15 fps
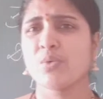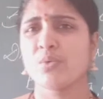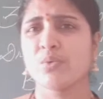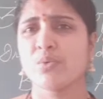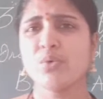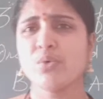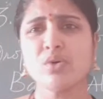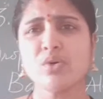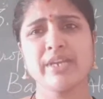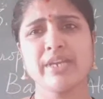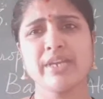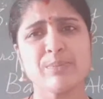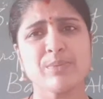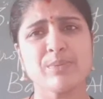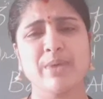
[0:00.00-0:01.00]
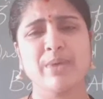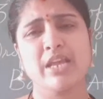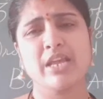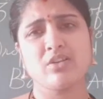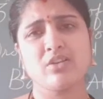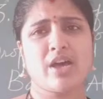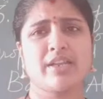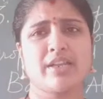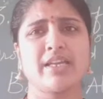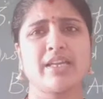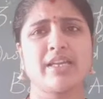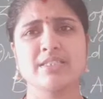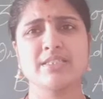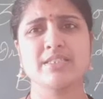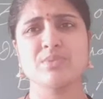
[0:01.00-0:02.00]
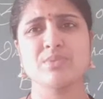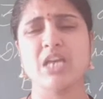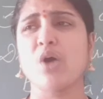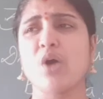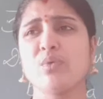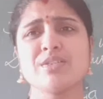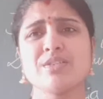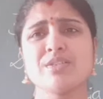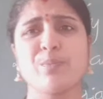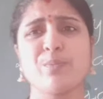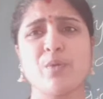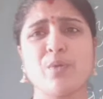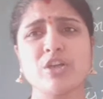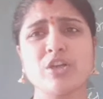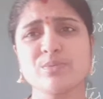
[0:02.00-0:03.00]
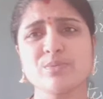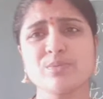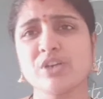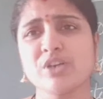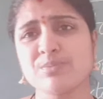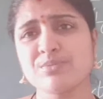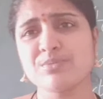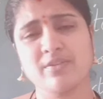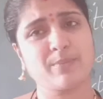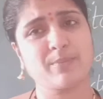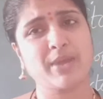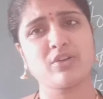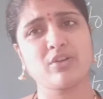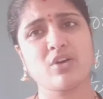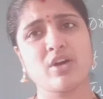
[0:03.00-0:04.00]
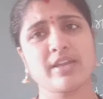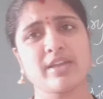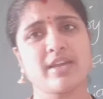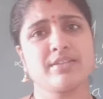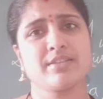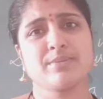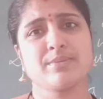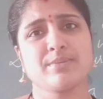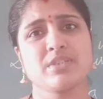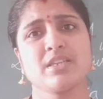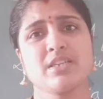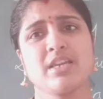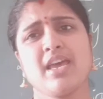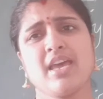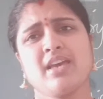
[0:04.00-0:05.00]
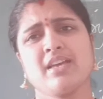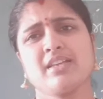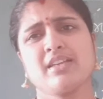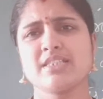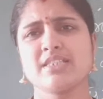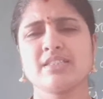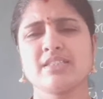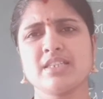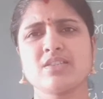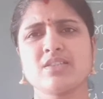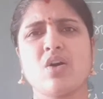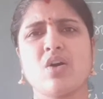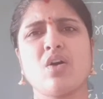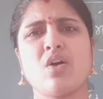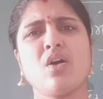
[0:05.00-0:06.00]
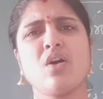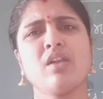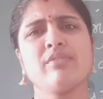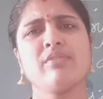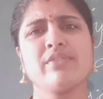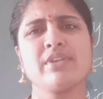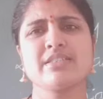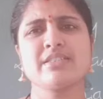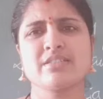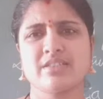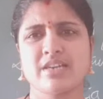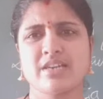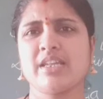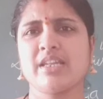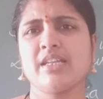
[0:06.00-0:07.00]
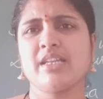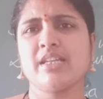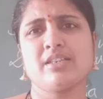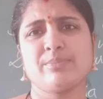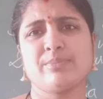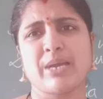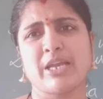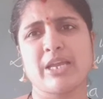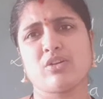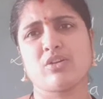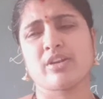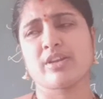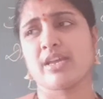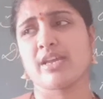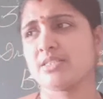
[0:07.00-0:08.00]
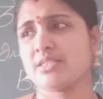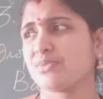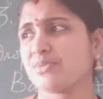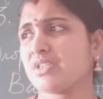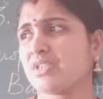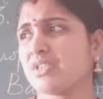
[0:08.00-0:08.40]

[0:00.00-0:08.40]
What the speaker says: Who named microorganisms? How is it possible to observe a microorganisms? This all we will study in the microorganisms.